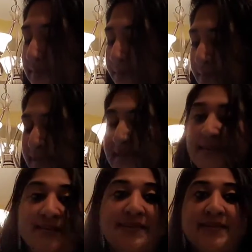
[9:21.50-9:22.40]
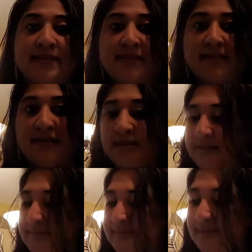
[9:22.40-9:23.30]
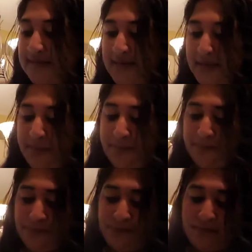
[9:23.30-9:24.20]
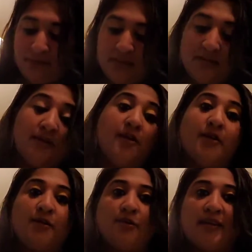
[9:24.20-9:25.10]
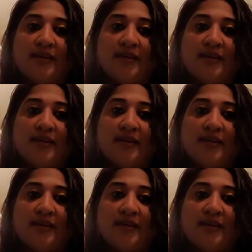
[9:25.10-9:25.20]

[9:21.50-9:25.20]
beans is ready. You can